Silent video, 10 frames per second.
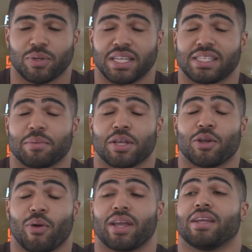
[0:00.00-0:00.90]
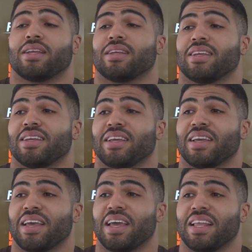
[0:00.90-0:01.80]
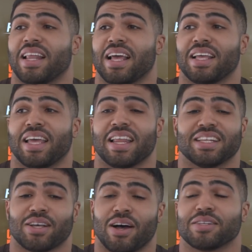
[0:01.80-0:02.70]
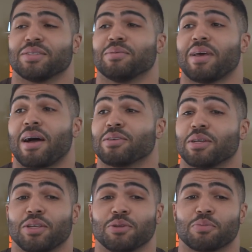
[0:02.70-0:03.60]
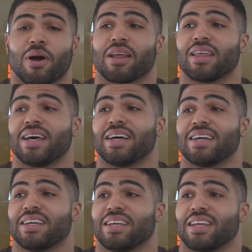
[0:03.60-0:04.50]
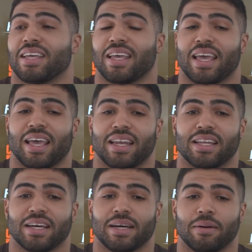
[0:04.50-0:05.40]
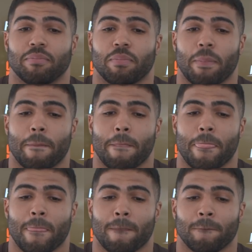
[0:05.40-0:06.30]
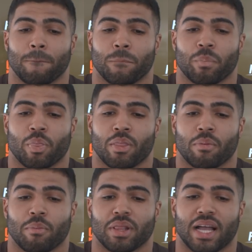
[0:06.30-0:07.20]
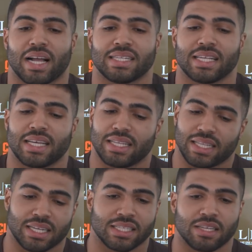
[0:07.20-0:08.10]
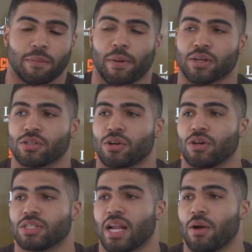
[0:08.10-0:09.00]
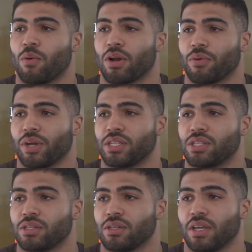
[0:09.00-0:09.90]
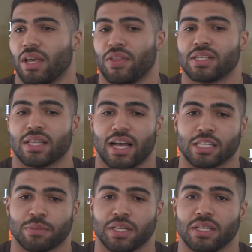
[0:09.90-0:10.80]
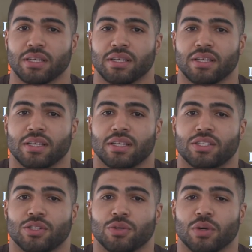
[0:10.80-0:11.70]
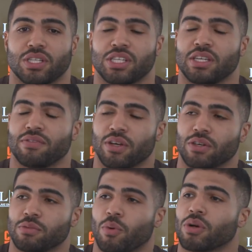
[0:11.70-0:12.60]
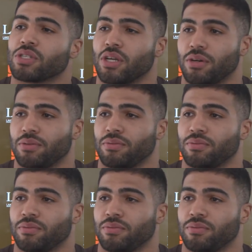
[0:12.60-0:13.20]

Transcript: We did something great, and it's awesome, and I was a huge part of that. And but like I said, there's still personal goals that I want to reach, and this allows me to achieve those more so.